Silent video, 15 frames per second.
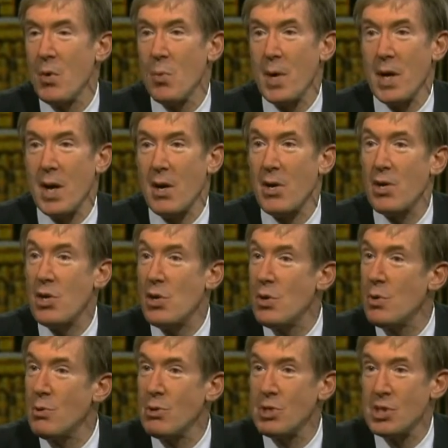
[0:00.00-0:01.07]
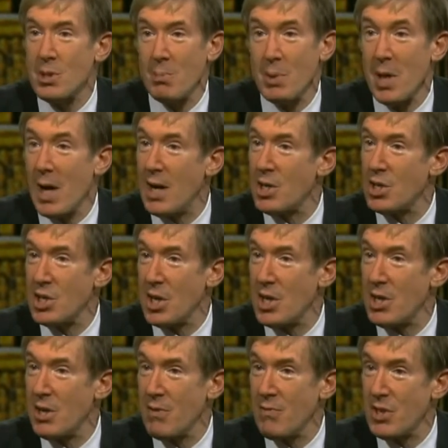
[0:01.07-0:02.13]
We get huge supply
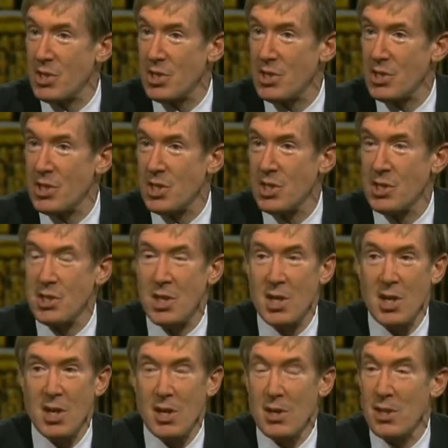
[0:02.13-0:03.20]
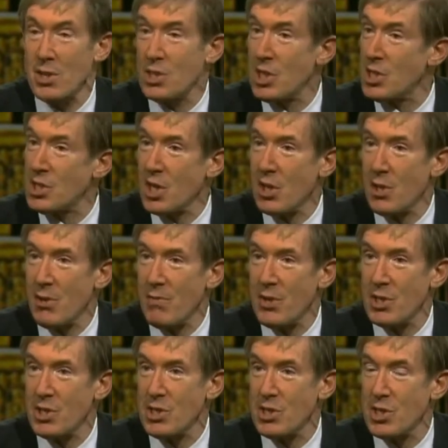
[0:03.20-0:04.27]
chain efficiencies, logistical
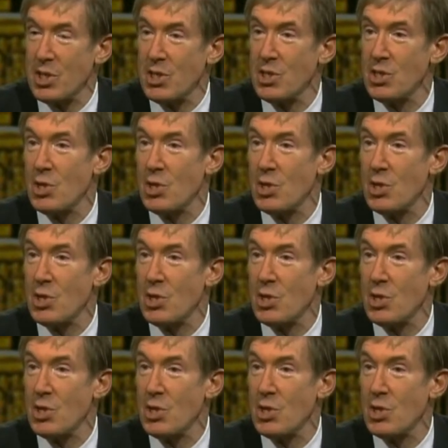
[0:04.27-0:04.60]
efficiencies.